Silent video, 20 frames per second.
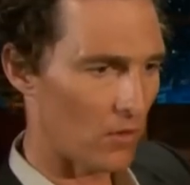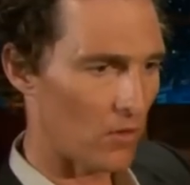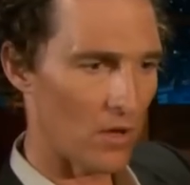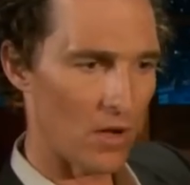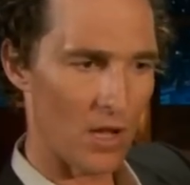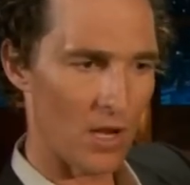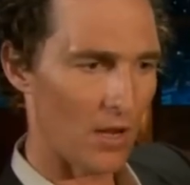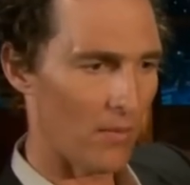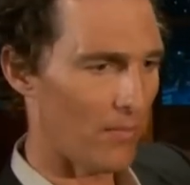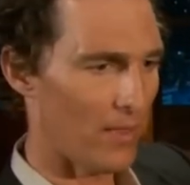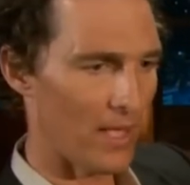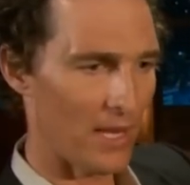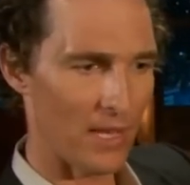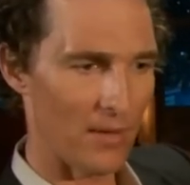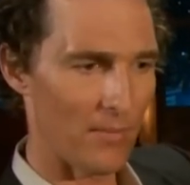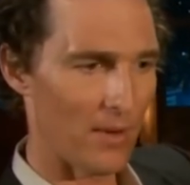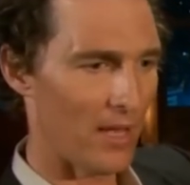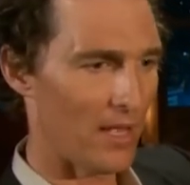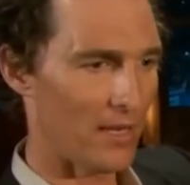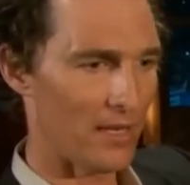Don't call them that
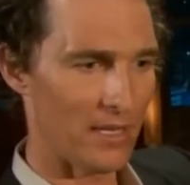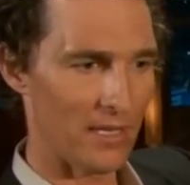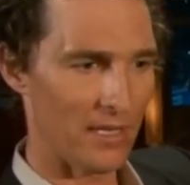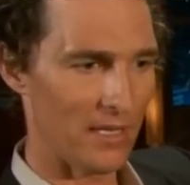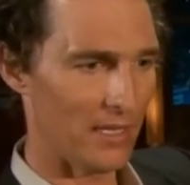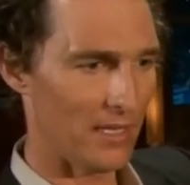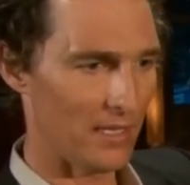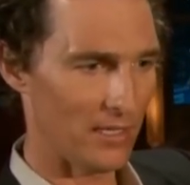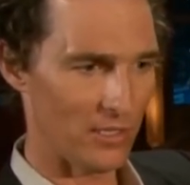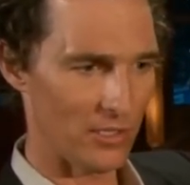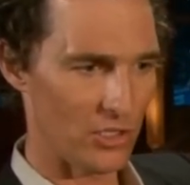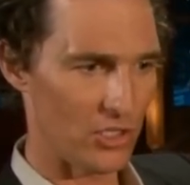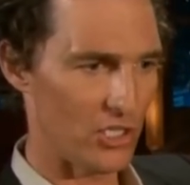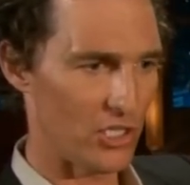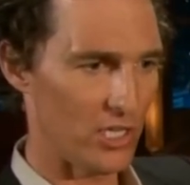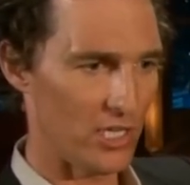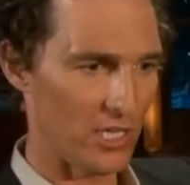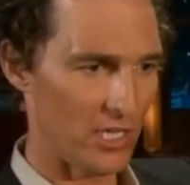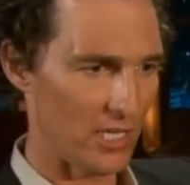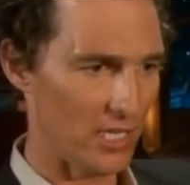
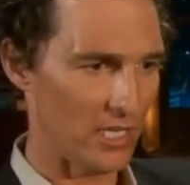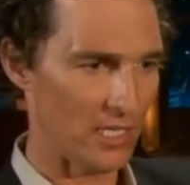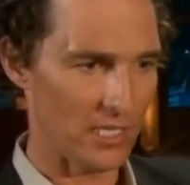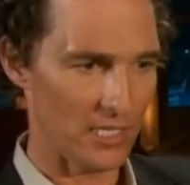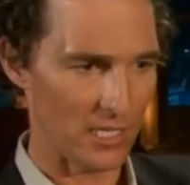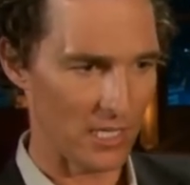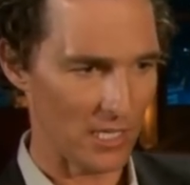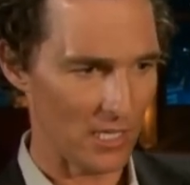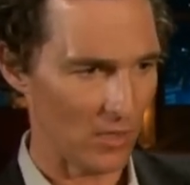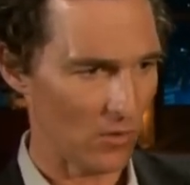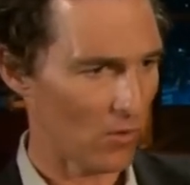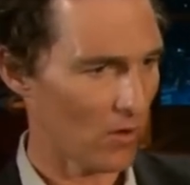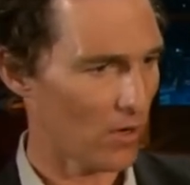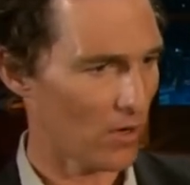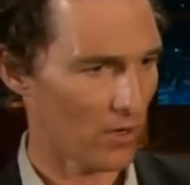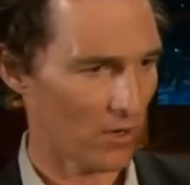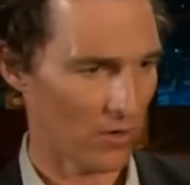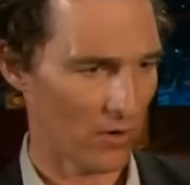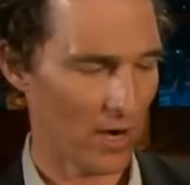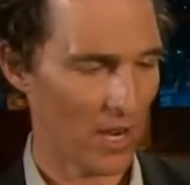M-I-D-G-E-T
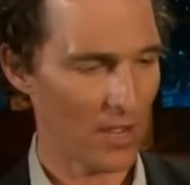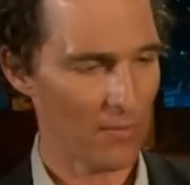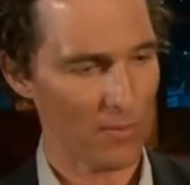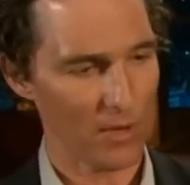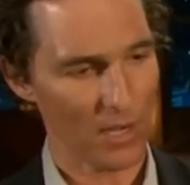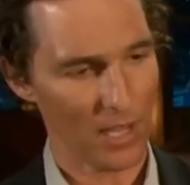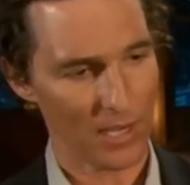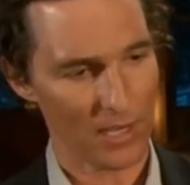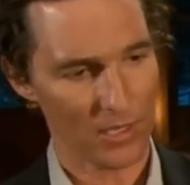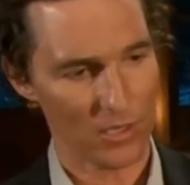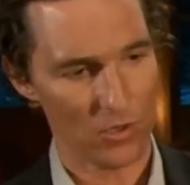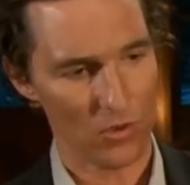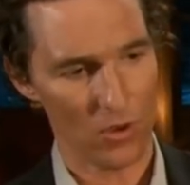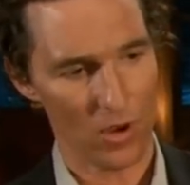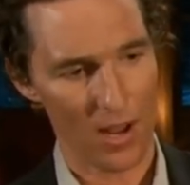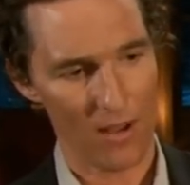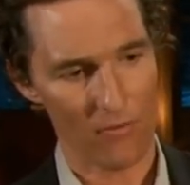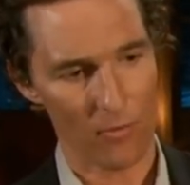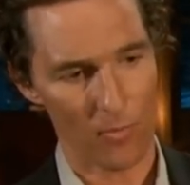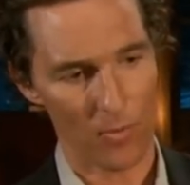word, right? But, like, do
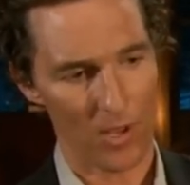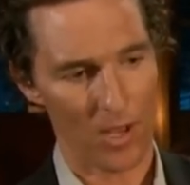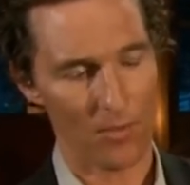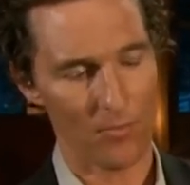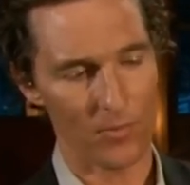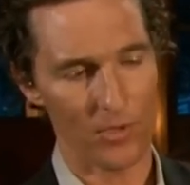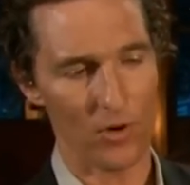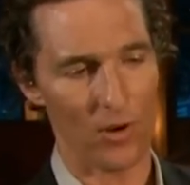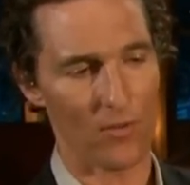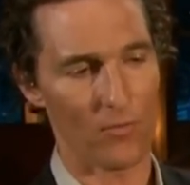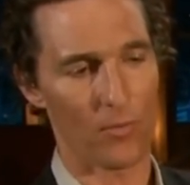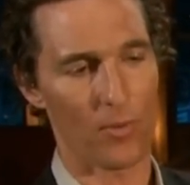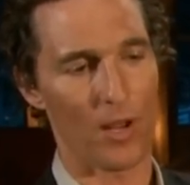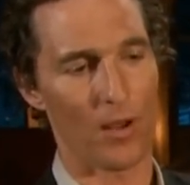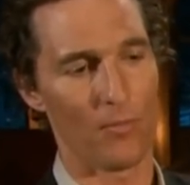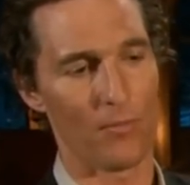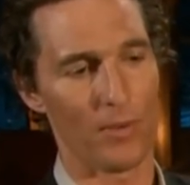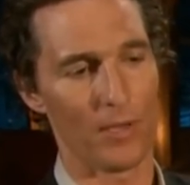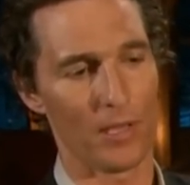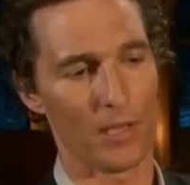you have a problem? You don't have a
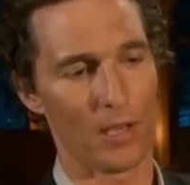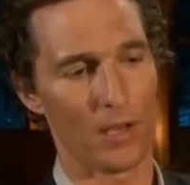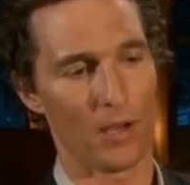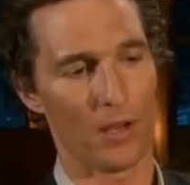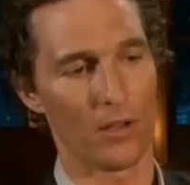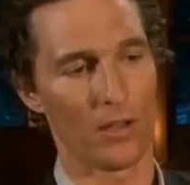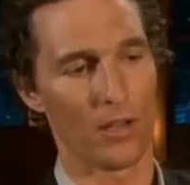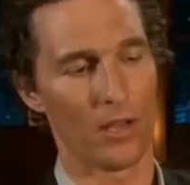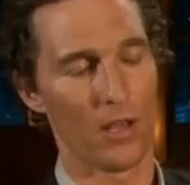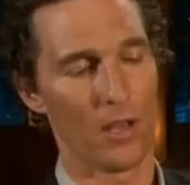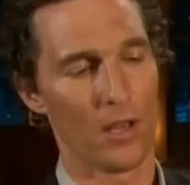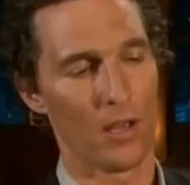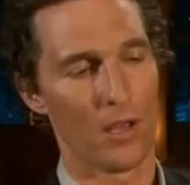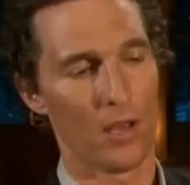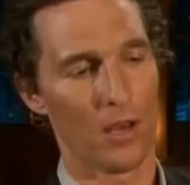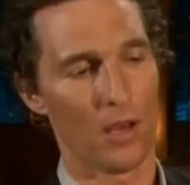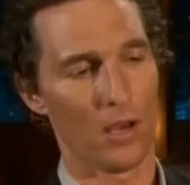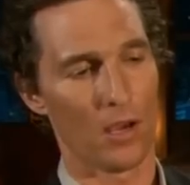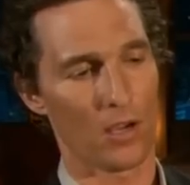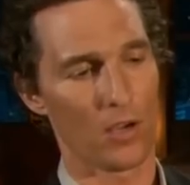problem being called a
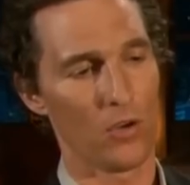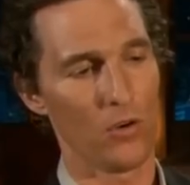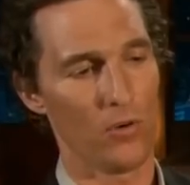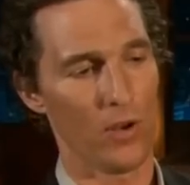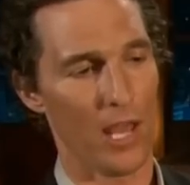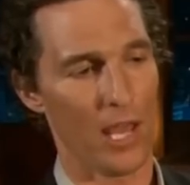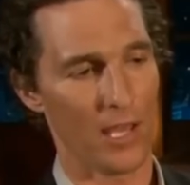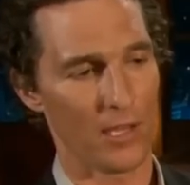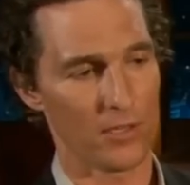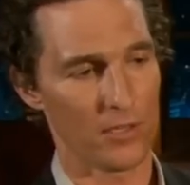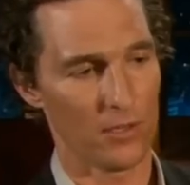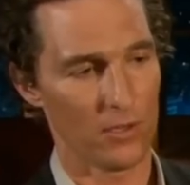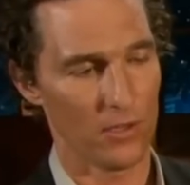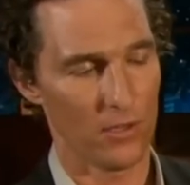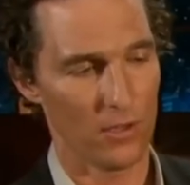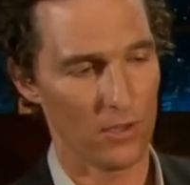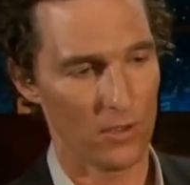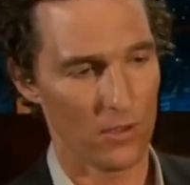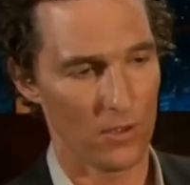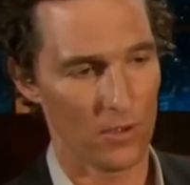coonass, do
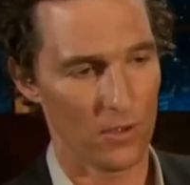you?